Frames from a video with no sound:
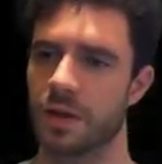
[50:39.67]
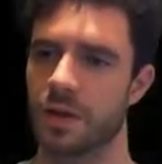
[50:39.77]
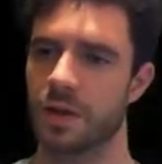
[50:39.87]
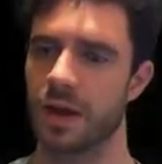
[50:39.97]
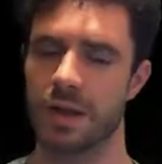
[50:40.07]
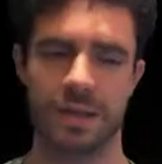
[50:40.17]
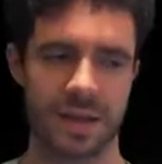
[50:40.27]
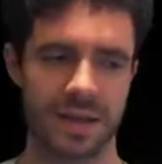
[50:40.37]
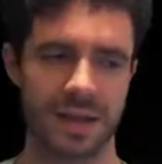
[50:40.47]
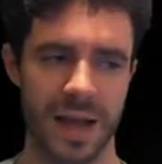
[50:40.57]
I
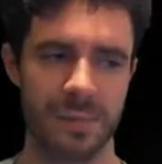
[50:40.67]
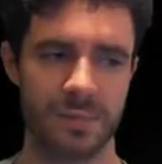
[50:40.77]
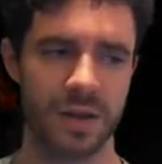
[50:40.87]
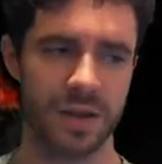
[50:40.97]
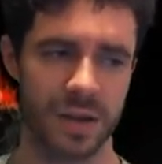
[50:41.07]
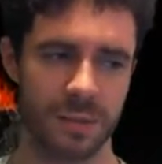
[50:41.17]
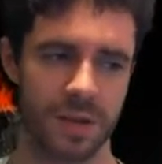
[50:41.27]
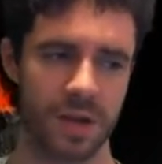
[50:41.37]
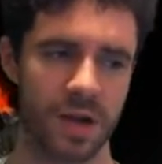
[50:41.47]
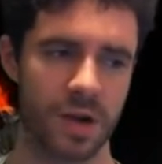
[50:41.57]
think I am running it, but I
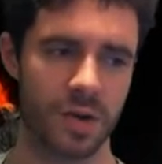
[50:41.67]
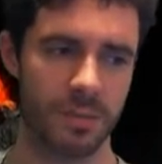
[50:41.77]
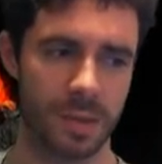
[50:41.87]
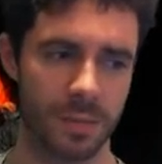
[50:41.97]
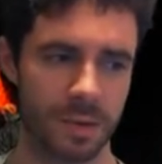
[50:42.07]
can't remember.